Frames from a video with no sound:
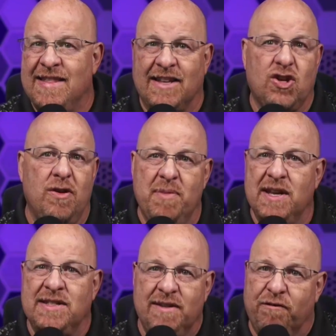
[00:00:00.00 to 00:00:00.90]
that's going to be
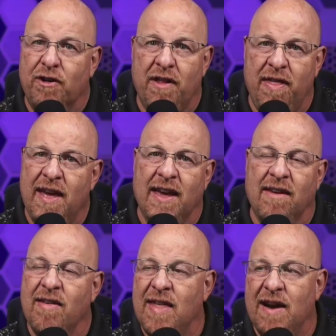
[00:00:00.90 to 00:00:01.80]
a different
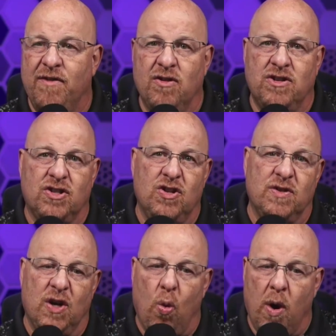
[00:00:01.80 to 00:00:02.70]
thing than if you're just
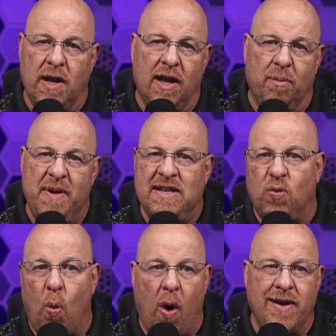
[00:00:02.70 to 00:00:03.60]
using one little
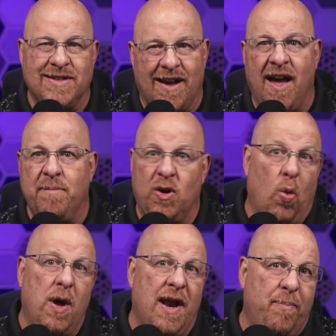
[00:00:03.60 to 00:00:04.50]
piece one time
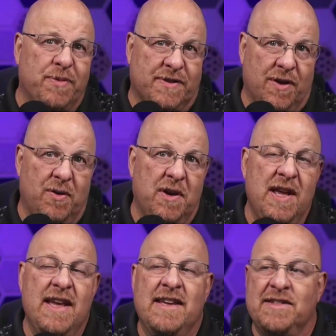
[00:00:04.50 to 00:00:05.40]
in one episode.
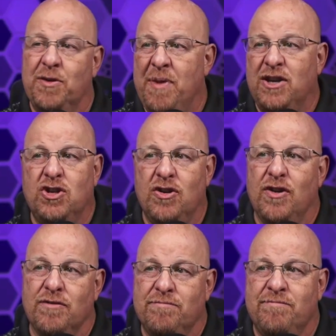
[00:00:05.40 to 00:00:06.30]
So make sure
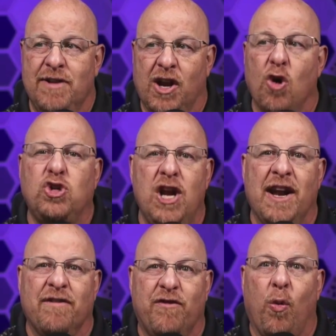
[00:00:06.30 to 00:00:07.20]
you're
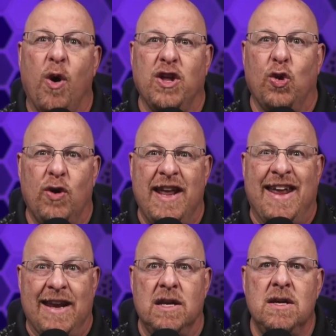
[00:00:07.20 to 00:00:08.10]
negotiating for what you
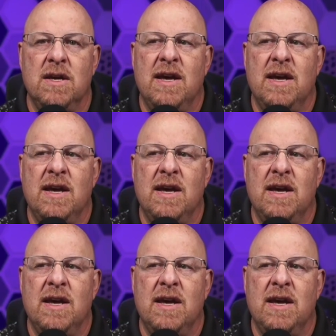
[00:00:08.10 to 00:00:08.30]
need.